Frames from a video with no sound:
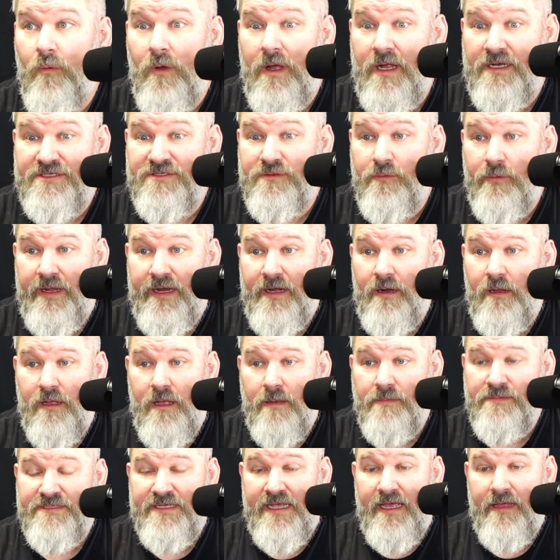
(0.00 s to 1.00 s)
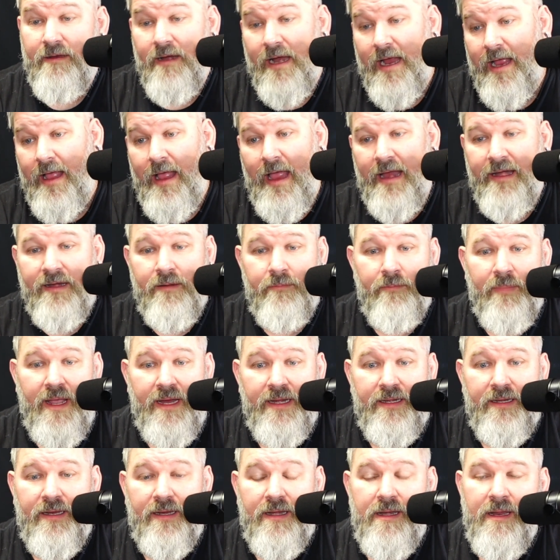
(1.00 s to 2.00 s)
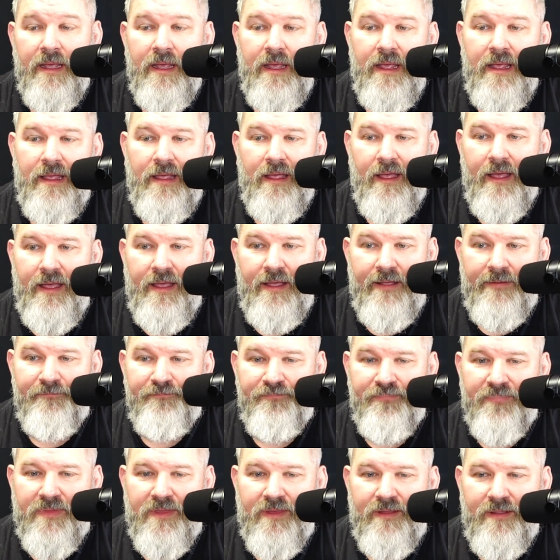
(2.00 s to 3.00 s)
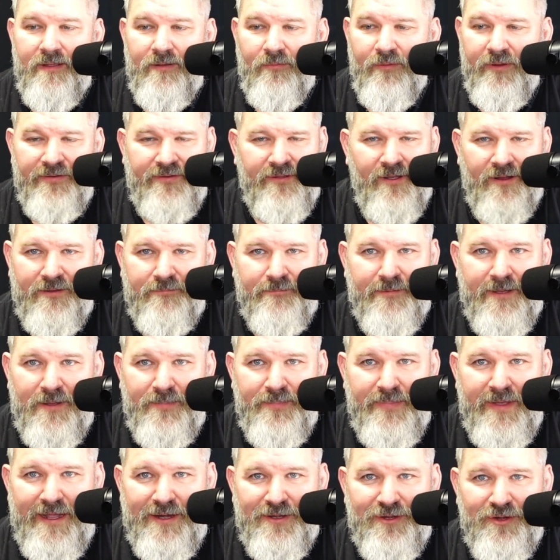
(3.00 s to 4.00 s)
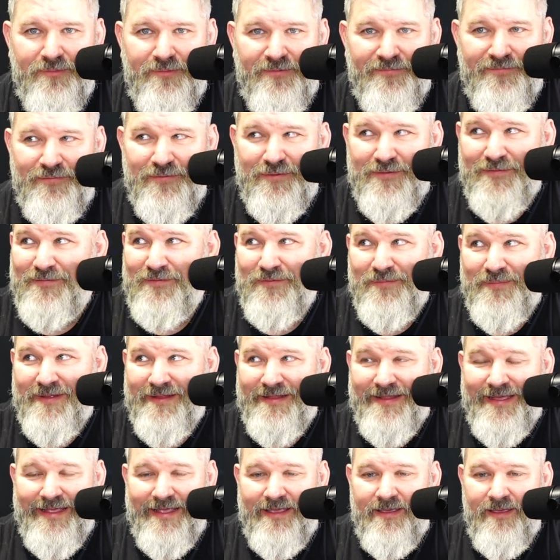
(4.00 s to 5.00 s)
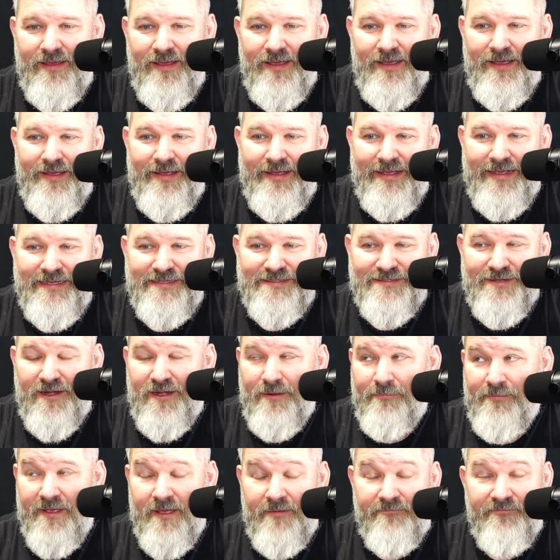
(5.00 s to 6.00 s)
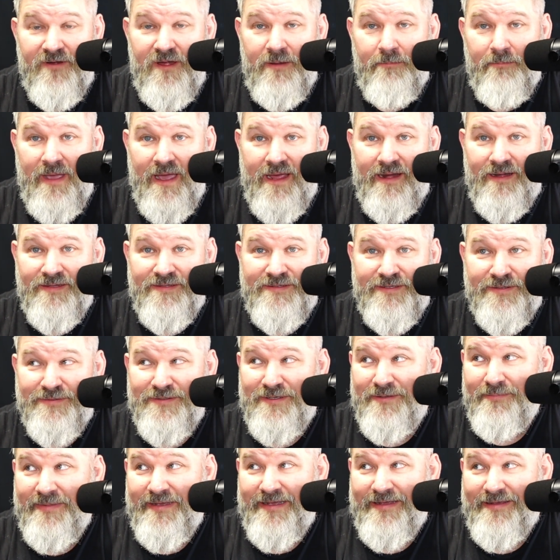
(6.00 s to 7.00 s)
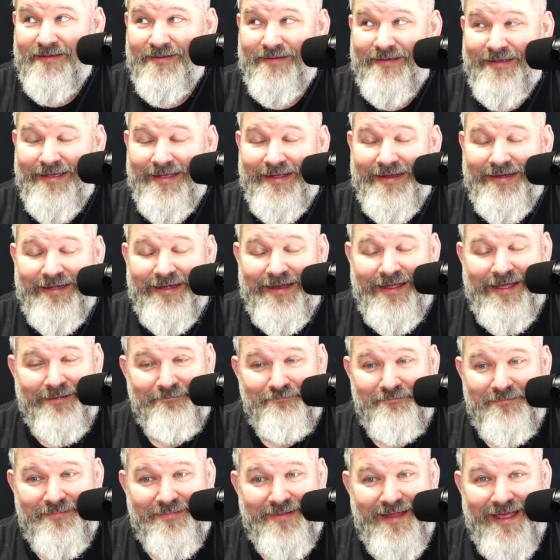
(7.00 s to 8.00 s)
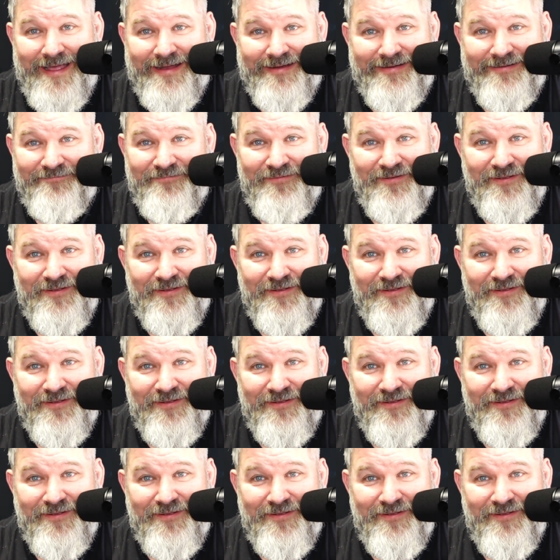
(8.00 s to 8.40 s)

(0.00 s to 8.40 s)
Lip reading: a watch, the way it all comes together. I didn't mind it. We talked about Pedro before too, but he's starting to become very monotone to me, and I'm not